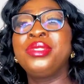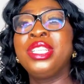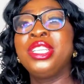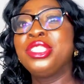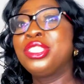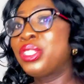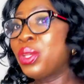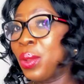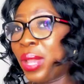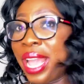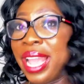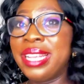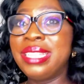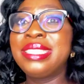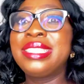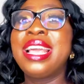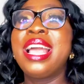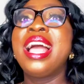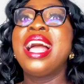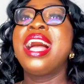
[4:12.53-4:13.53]
So guys,
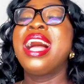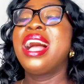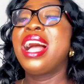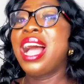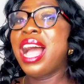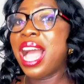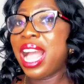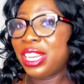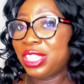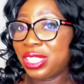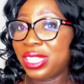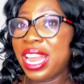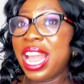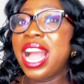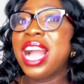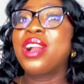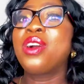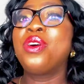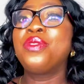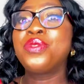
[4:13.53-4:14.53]

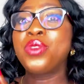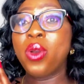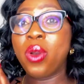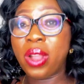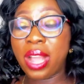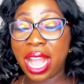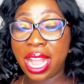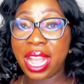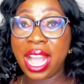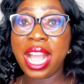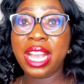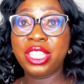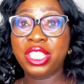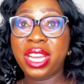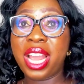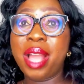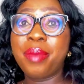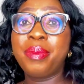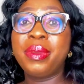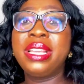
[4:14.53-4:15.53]
hashtag of your Cash
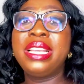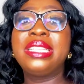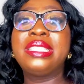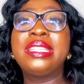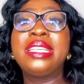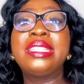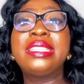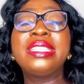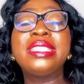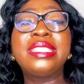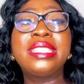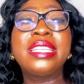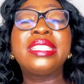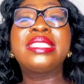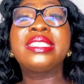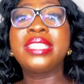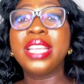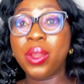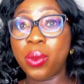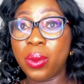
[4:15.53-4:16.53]
App is this is a
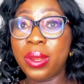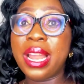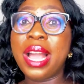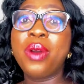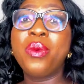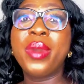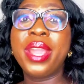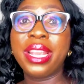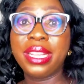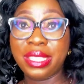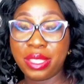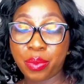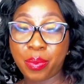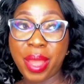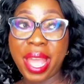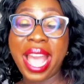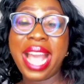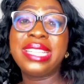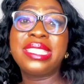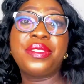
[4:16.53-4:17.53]
singular way to
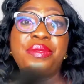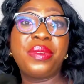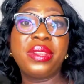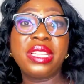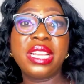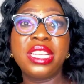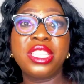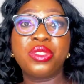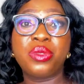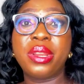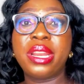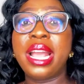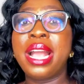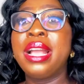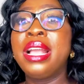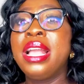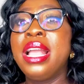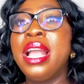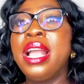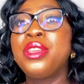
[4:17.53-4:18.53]
buy. As a fitness trainer,
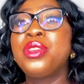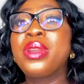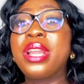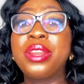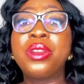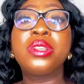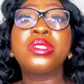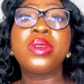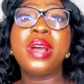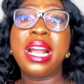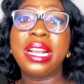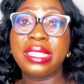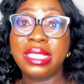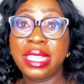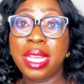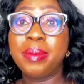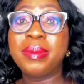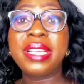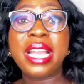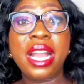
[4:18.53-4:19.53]
you can also
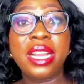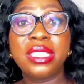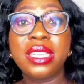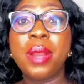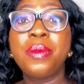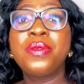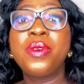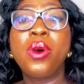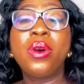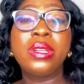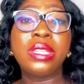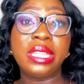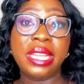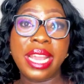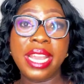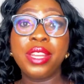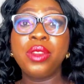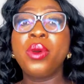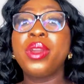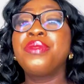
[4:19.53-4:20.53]
accept Cash App for
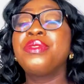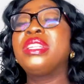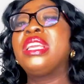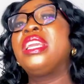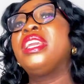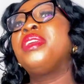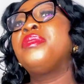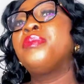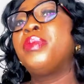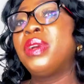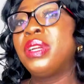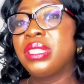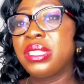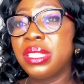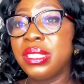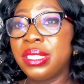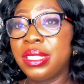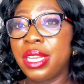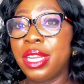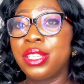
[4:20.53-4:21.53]
online or even
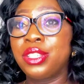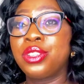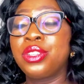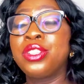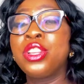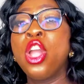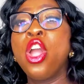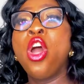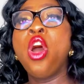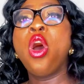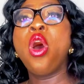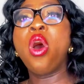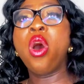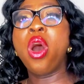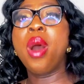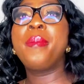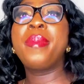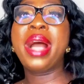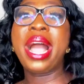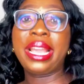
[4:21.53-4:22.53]
in-person session
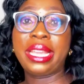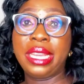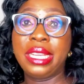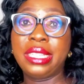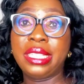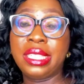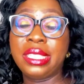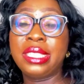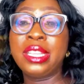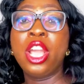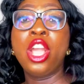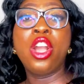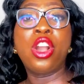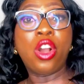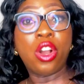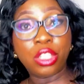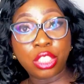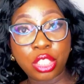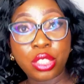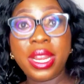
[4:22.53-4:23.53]
or packages.
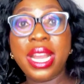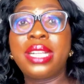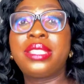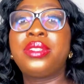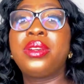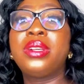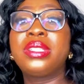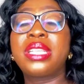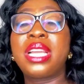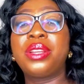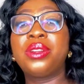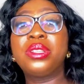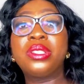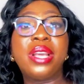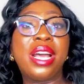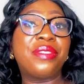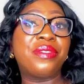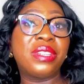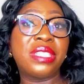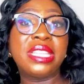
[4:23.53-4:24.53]
Contractors can also
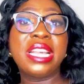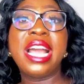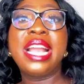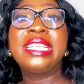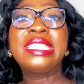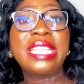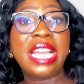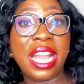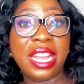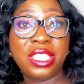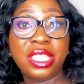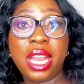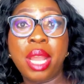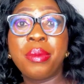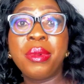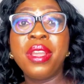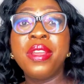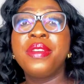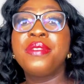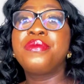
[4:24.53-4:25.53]
advertise Cash App,
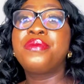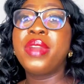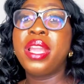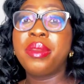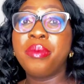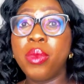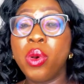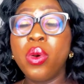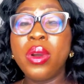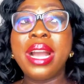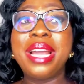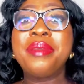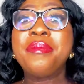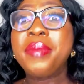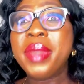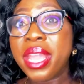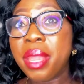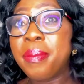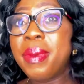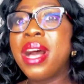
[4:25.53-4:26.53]
Venmo, and
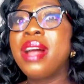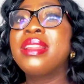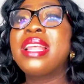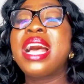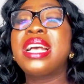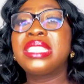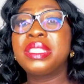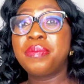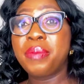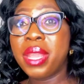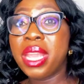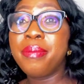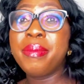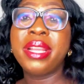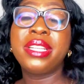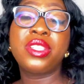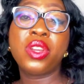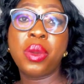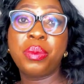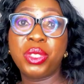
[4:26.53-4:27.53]
PayPal as
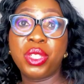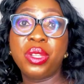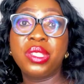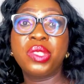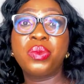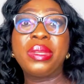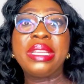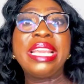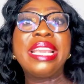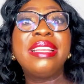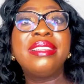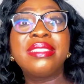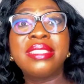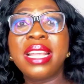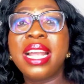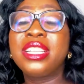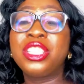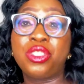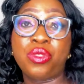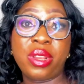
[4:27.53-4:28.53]
payment options with
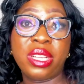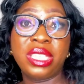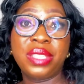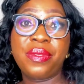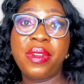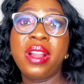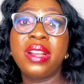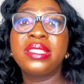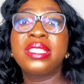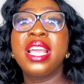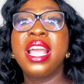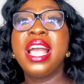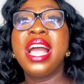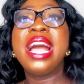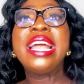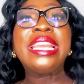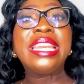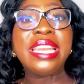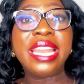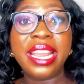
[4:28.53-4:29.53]
instant transfers
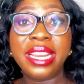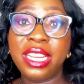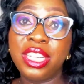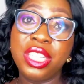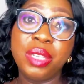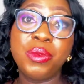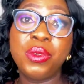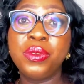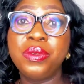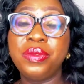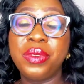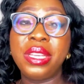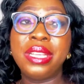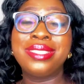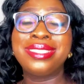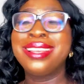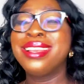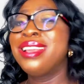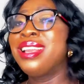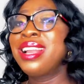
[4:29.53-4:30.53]
and negligible fees.
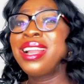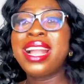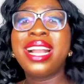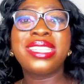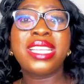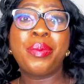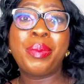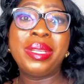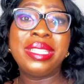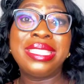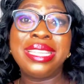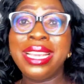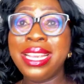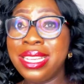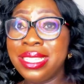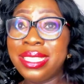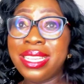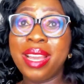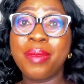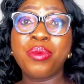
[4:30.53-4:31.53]
Cash App is
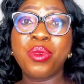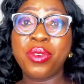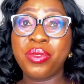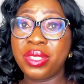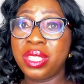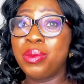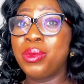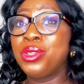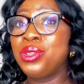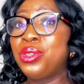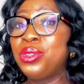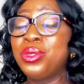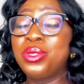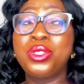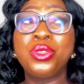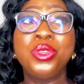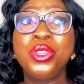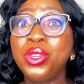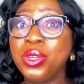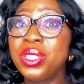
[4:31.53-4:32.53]
easy and profitable
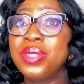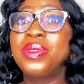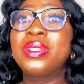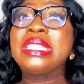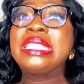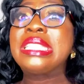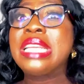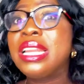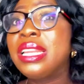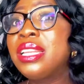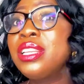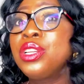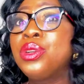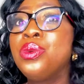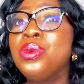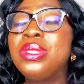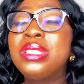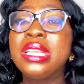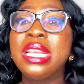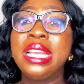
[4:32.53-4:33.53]
to use for selling
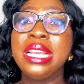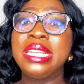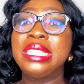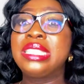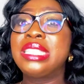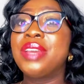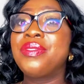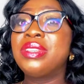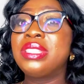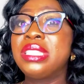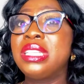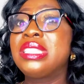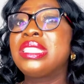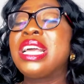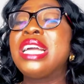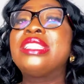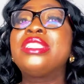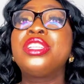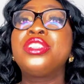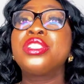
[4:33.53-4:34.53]
goods, services,
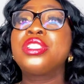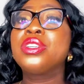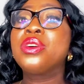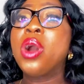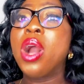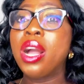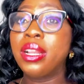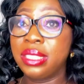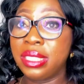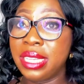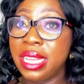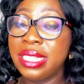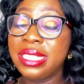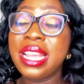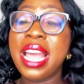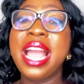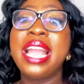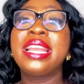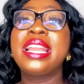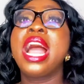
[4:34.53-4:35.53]
and digital content
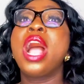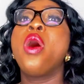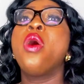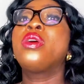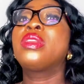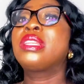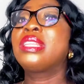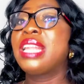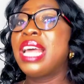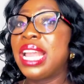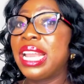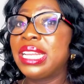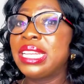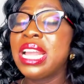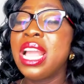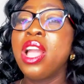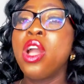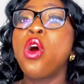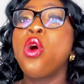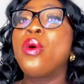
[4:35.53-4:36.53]
either online
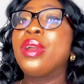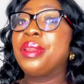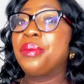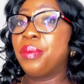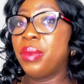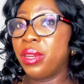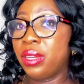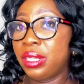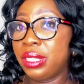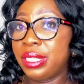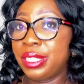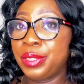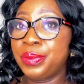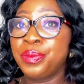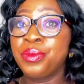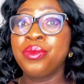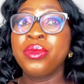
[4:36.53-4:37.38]
or in person.